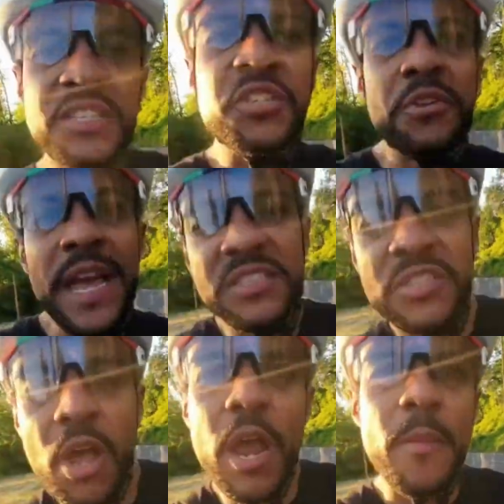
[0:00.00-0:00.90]
two days
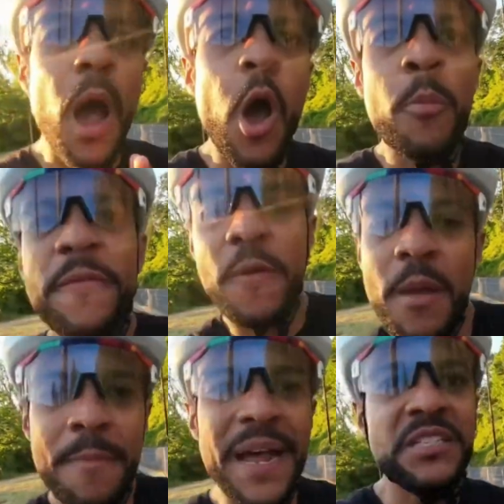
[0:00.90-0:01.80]
time, I'll be
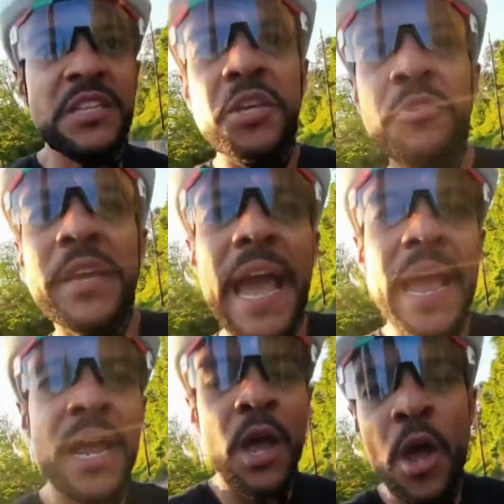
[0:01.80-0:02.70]
flying back to the
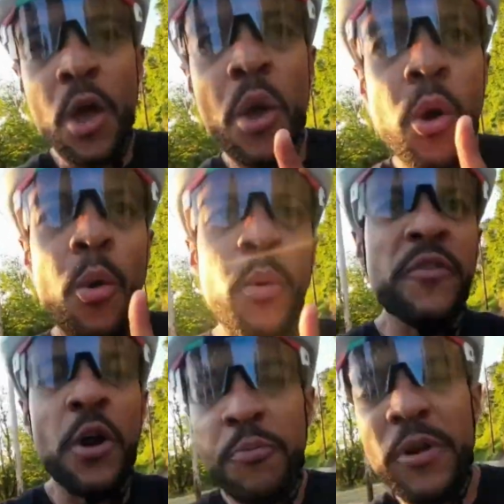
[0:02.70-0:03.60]
UK. We've
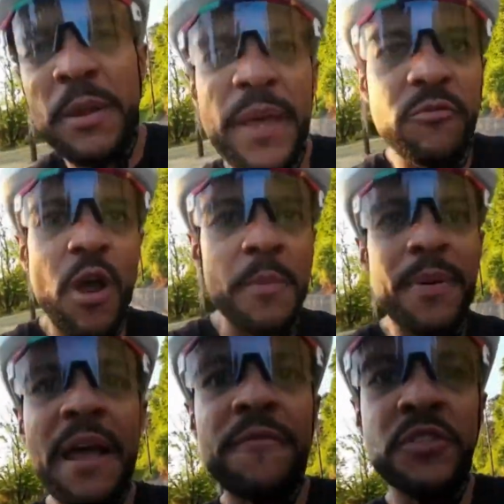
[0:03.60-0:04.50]
got a pretty big ride
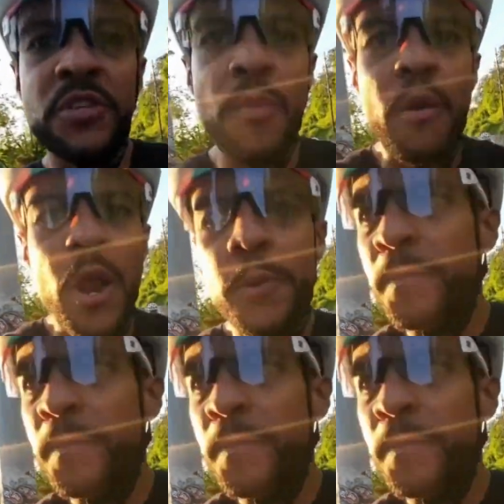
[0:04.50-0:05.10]
plan for tomorrow